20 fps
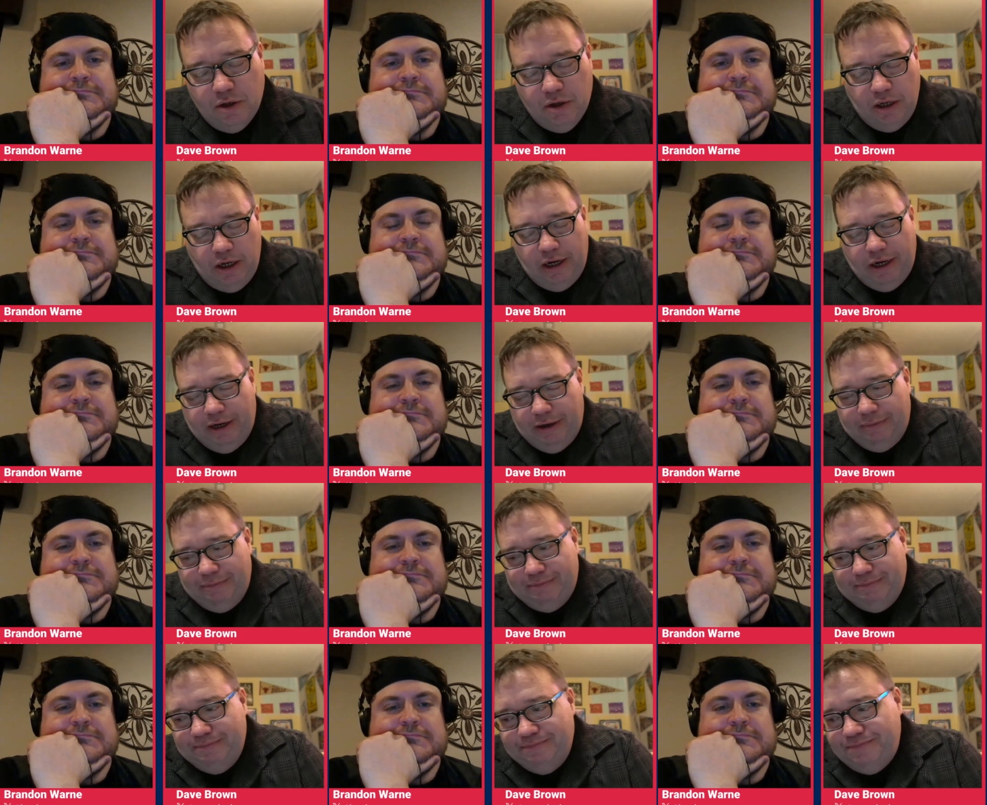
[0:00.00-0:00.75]

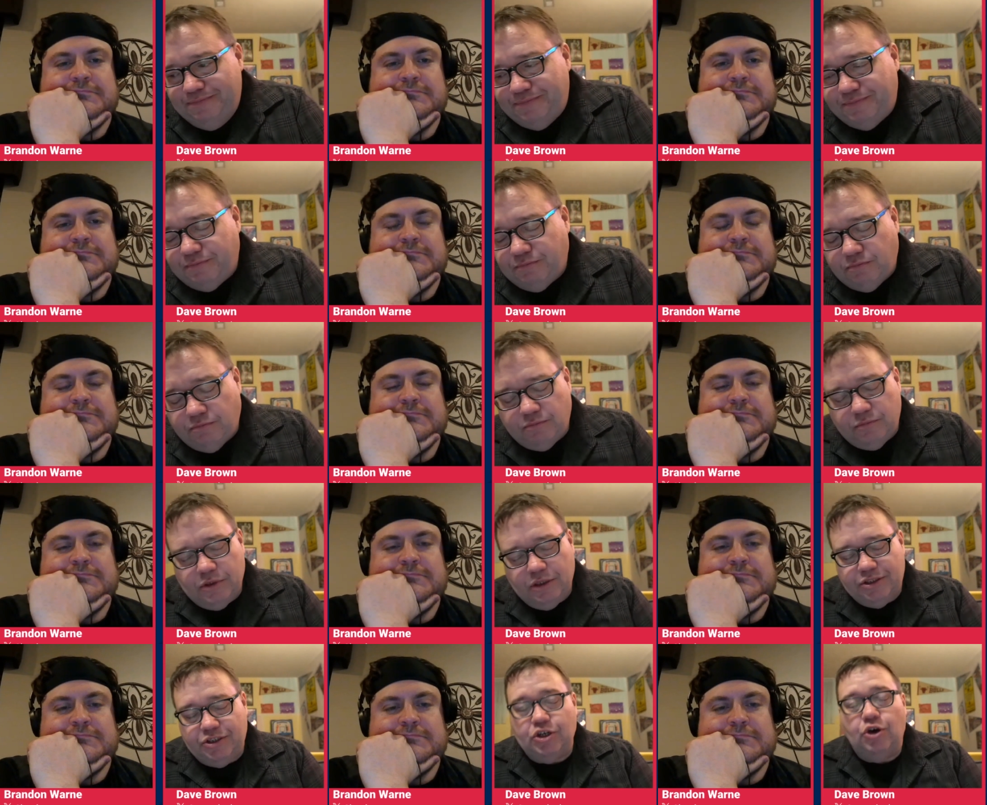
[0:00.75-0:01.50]
Speaker 1: Um,
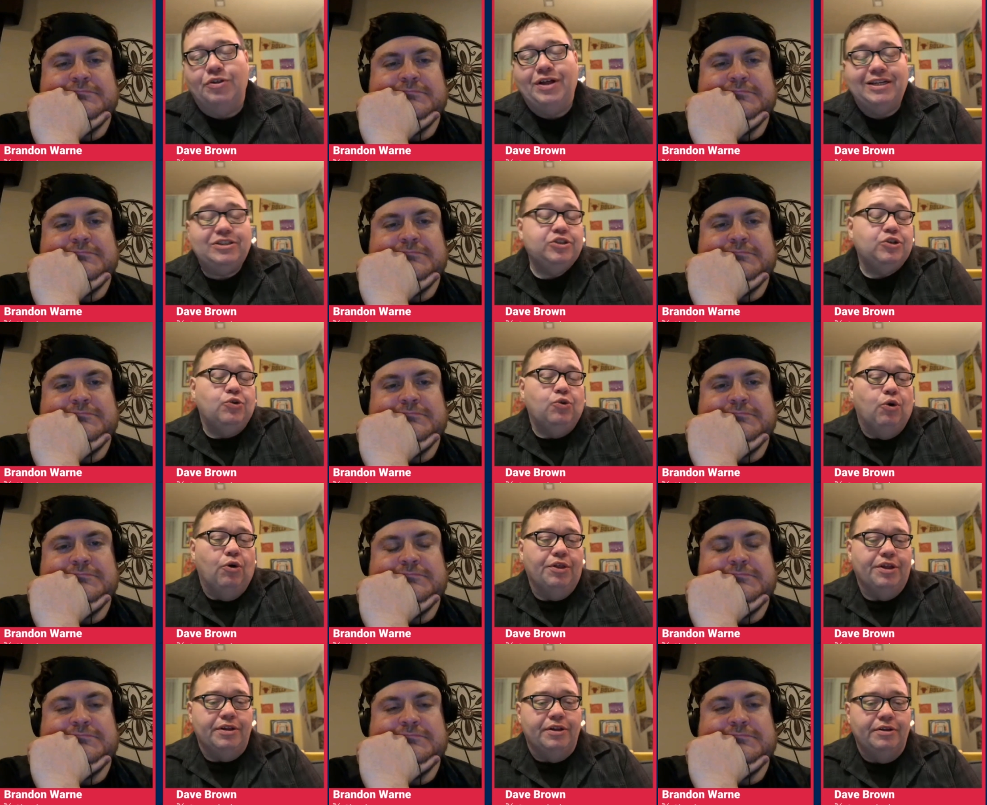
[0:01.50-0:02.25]
so that's
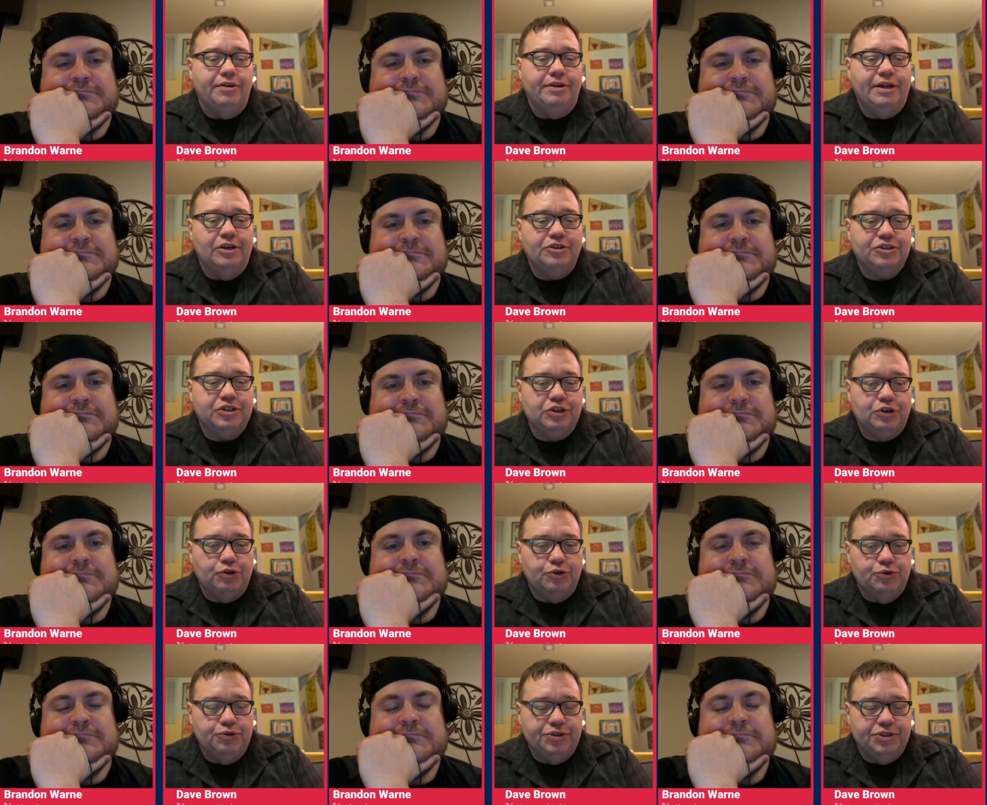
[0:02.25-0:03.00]
cool that Nelson
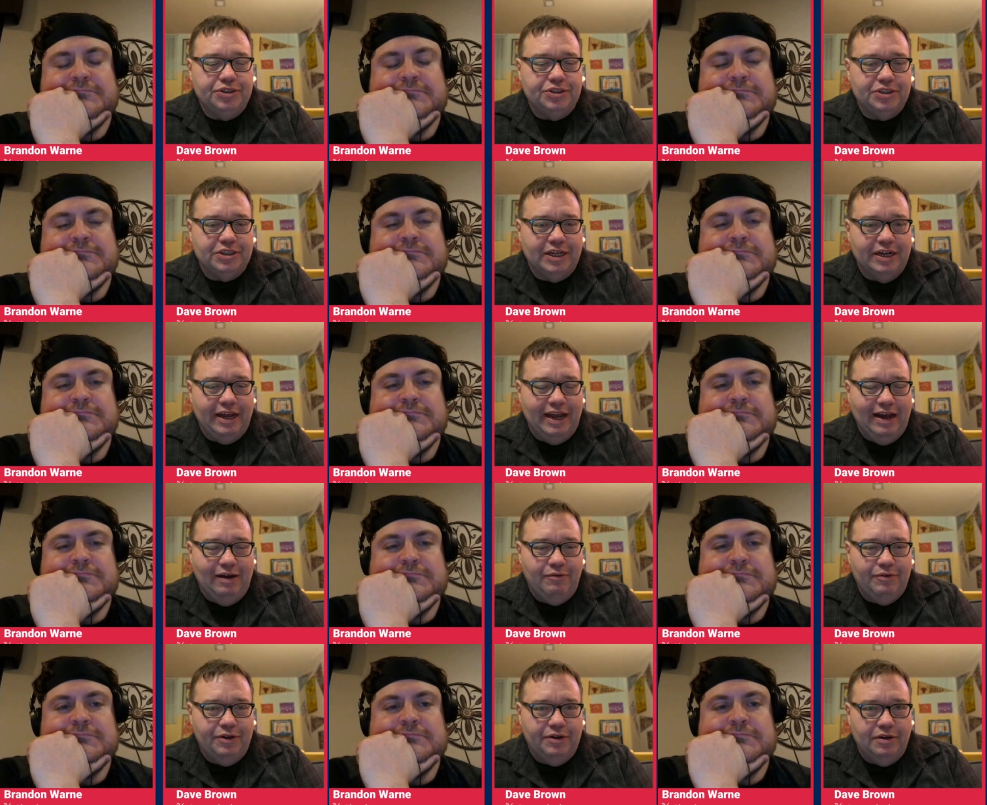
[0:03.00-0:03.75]
Cruz is going to
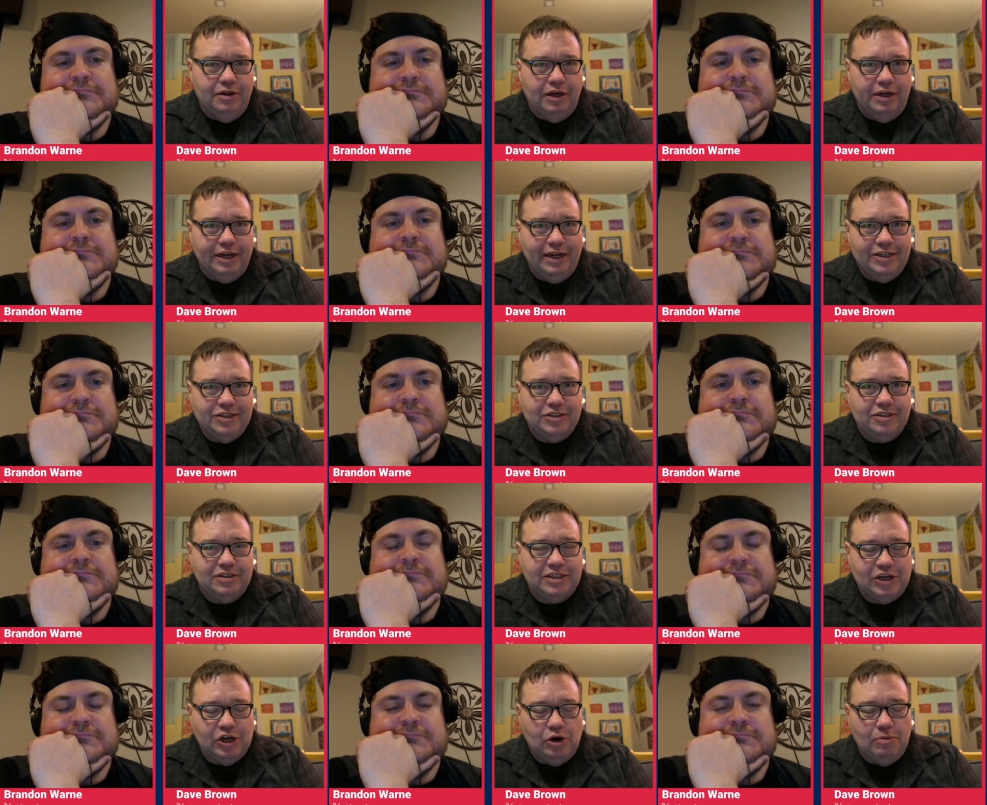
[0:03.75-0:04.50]
have a, a, nice
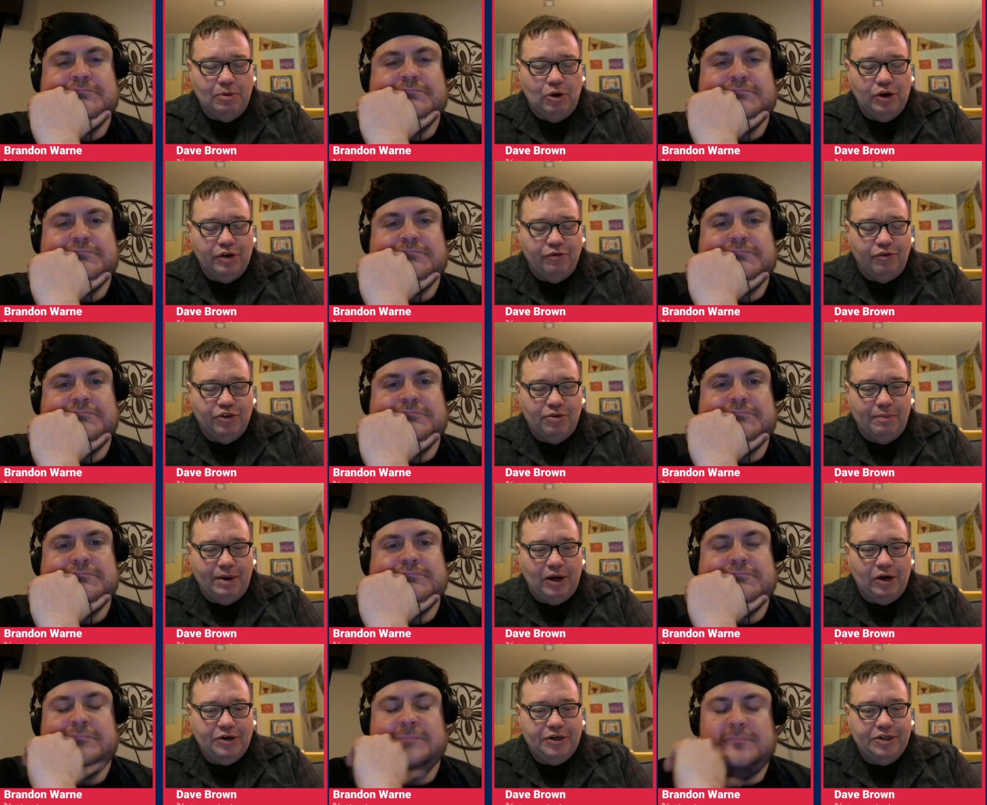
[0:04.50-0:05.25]
ceremony for the
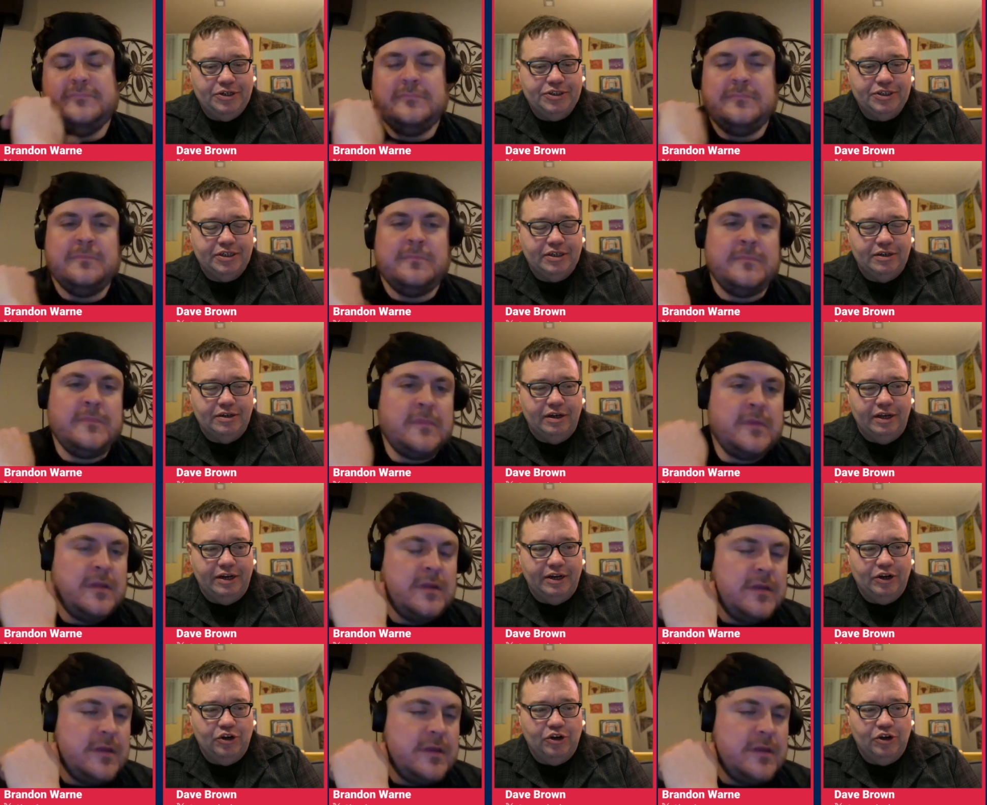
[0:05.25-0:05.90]
Mariners and a, and a